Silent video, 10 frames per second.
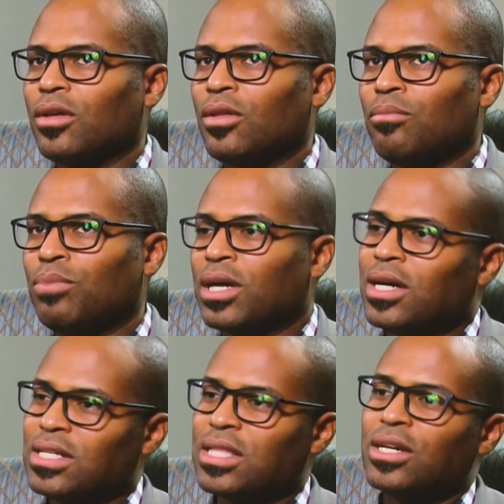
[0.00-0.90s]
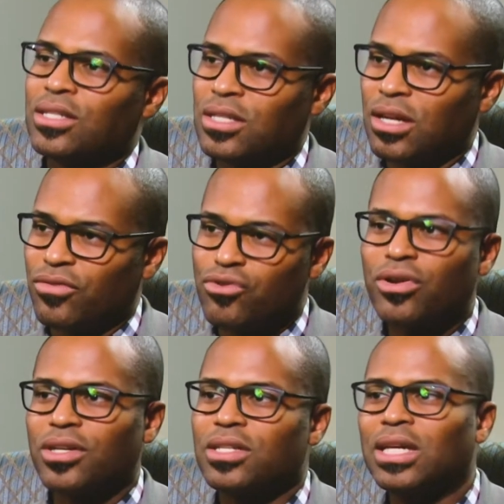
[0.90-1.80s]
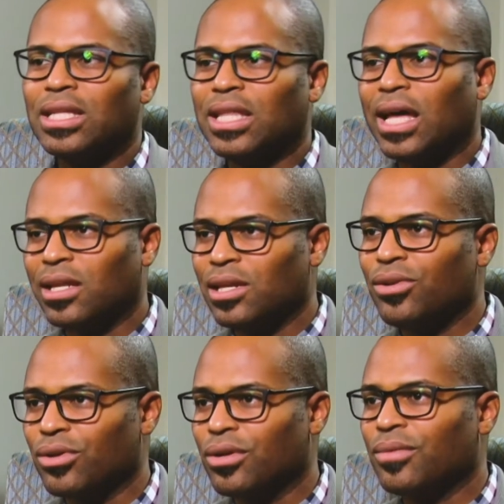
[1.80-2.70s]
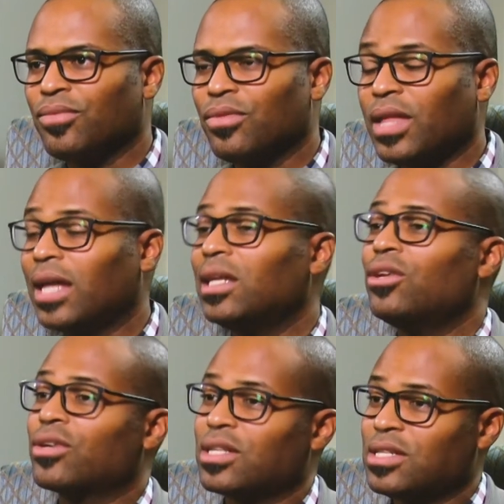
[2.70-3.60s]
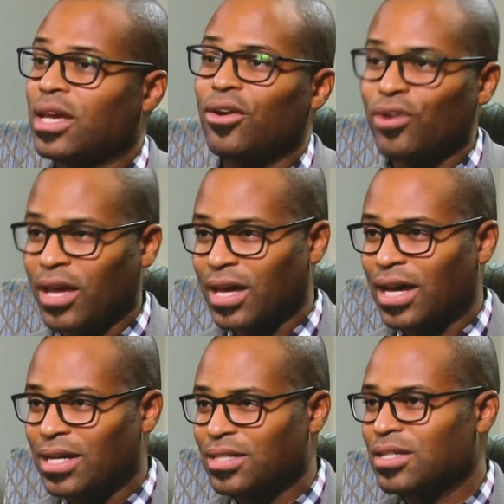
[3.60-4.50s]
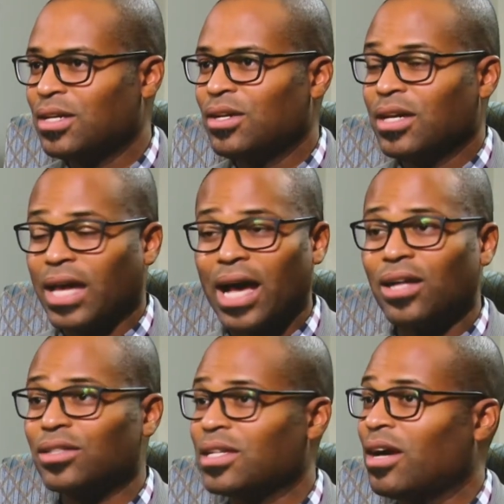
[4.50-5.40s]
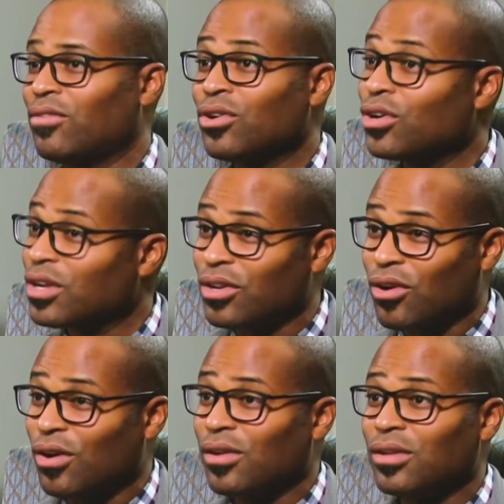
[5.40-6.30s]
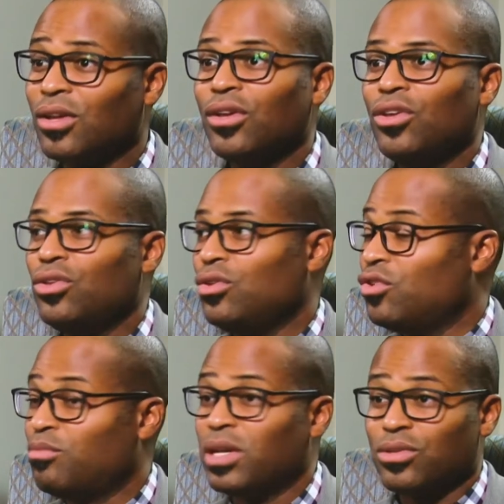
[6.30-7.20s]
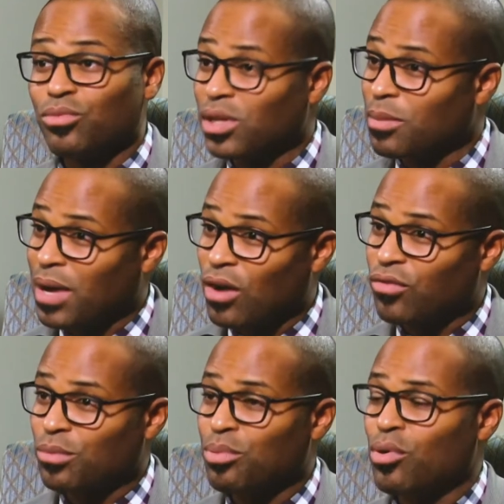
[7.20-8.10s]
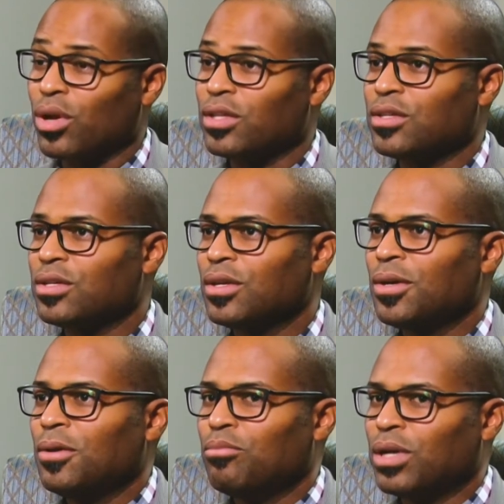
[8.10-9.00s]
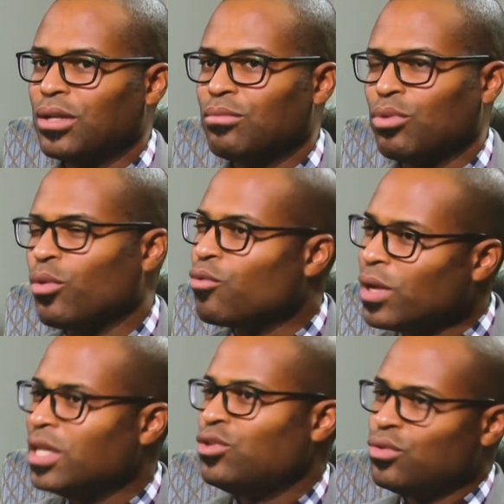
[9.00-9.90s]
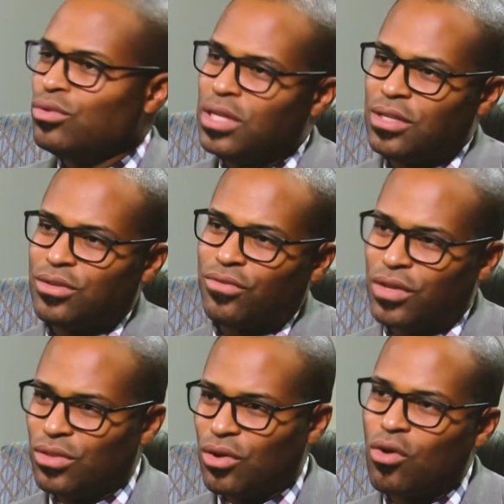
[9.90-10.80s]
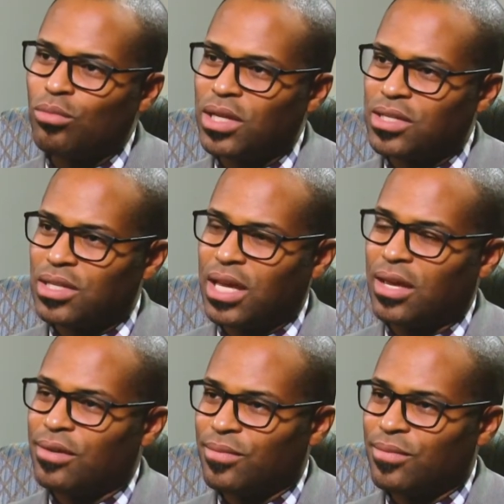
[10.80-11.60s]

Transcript: Because there's enough trust in that leader could say, okay, guys, gals, I've heard it all. You've made some really powerful points, but we really do need to feed the homeless today.